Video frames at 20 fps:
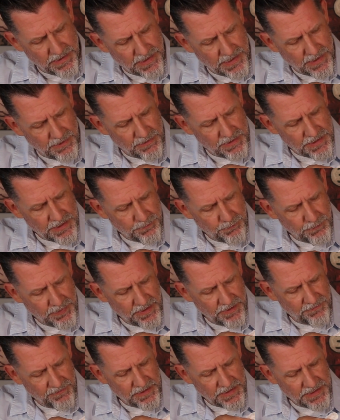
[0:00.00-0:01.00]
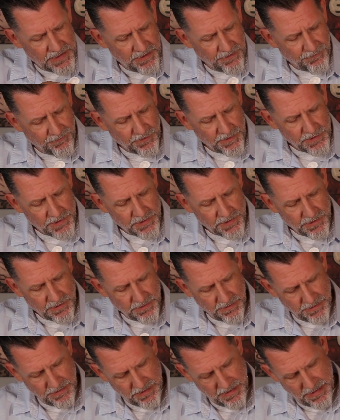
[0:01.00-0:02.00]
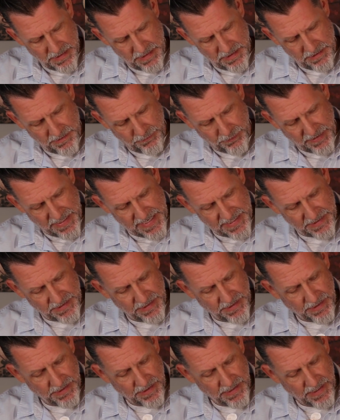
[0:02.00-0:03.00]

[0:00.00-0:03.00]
a bit of a difference in the plastic